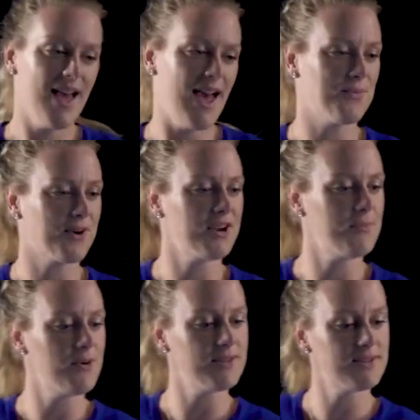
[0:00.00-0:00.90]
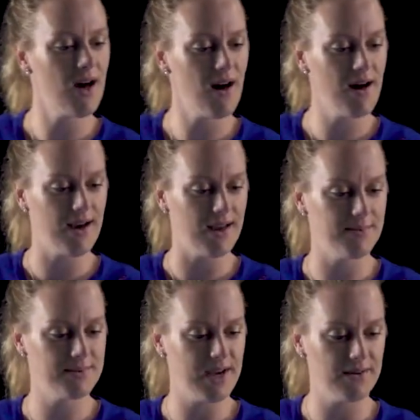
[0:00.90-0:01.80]
and we're going to put
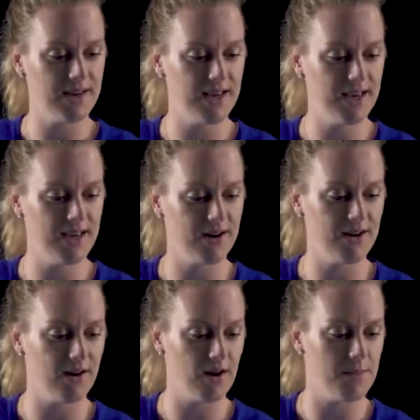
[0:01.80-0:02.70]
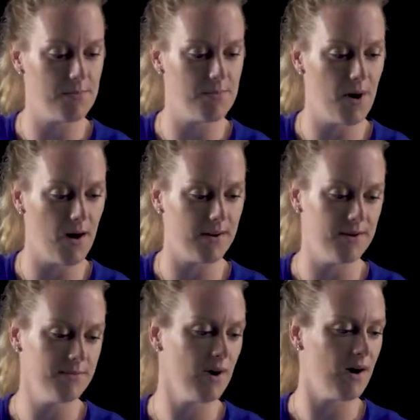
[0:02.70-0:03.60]
time down here on the
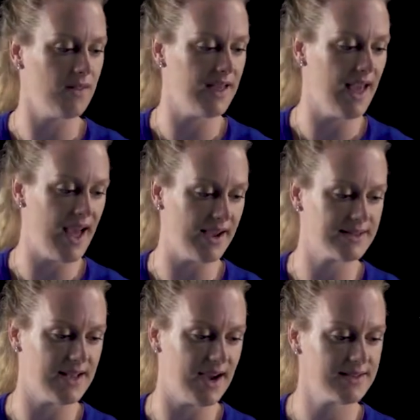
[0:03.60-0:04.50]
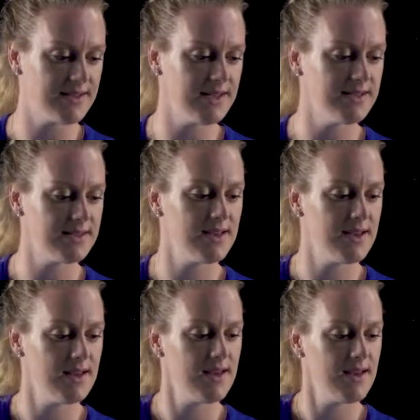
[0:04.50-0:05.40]
bottom on the X axis.
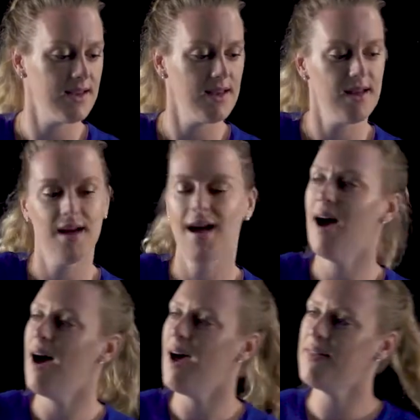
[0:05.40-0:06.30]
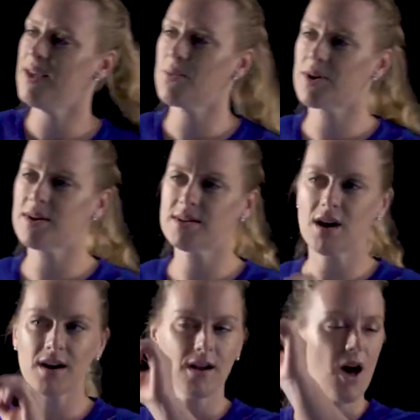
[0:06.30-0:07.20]
And then we're going to
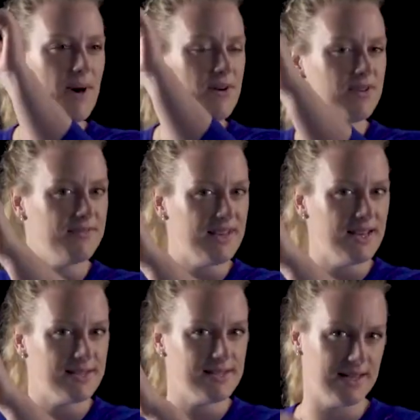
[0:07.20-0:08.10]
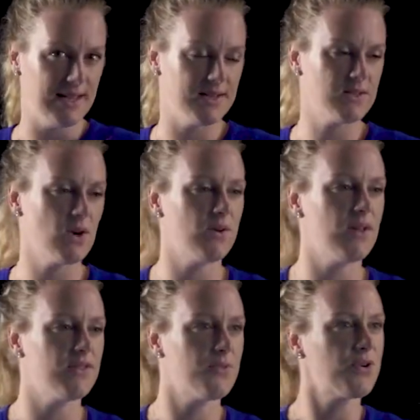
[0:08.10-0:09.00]
talk about a VEC. So
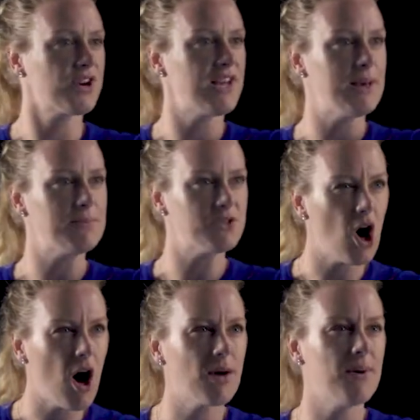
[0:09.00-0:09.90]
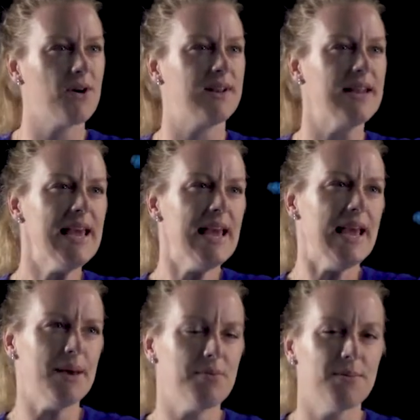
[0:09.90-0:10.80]
we're going to talk about an
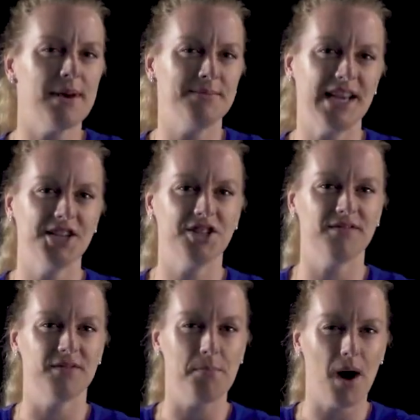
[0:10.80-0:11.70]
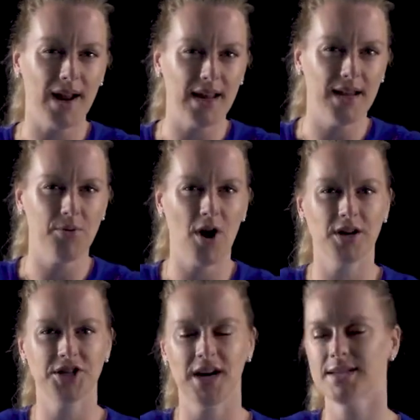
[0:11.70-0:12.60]
implementation of a mining
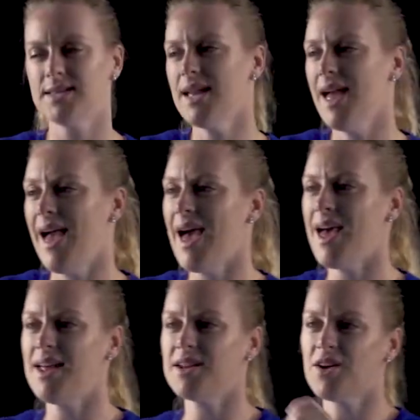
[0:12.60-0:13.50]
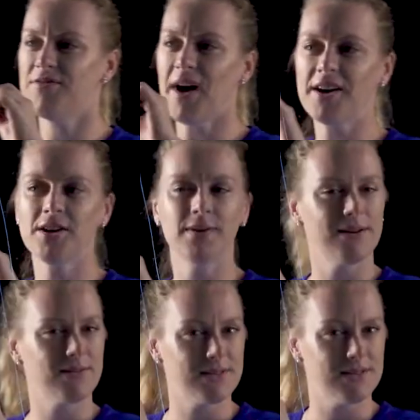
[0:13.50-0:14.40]
project and a valued
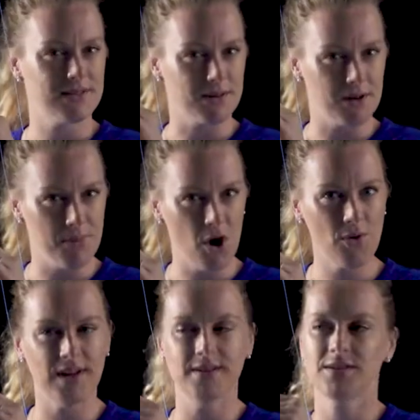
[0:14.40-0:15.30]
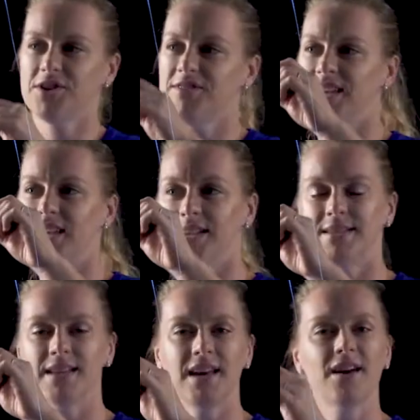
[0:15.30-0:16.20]
ecosystem component, so your
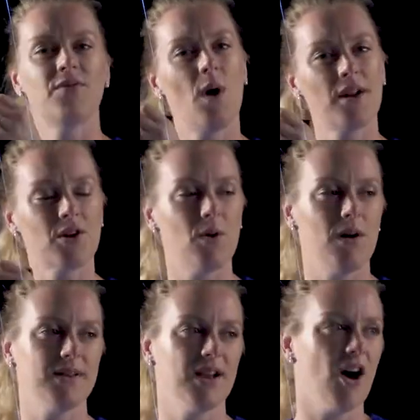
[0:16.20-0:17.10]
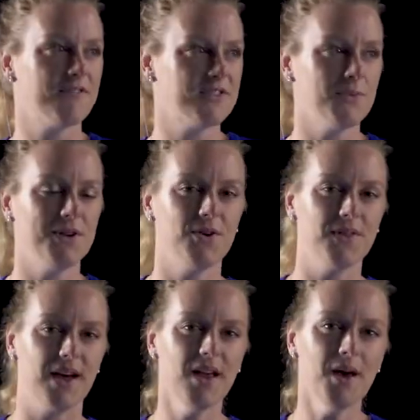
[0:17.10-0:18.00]
VEC, of water quality. Often we know
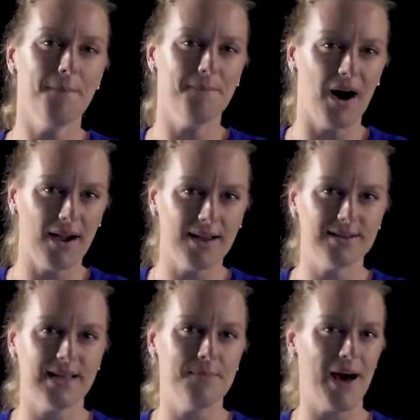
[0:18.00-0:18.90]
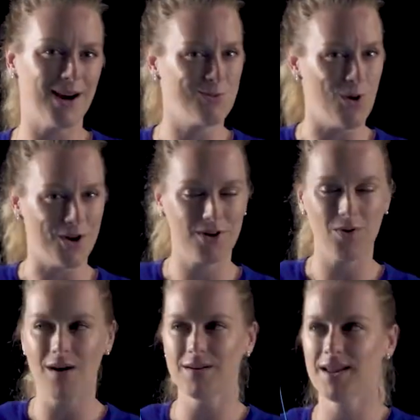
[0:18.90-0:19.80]
that mines impact water
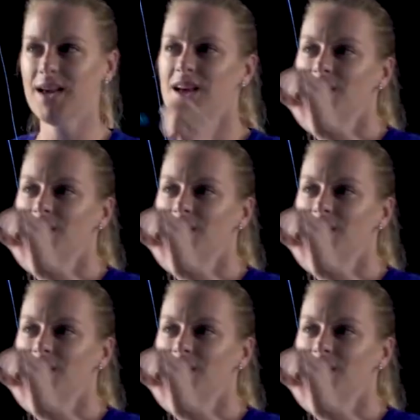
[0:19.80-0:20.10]
quality.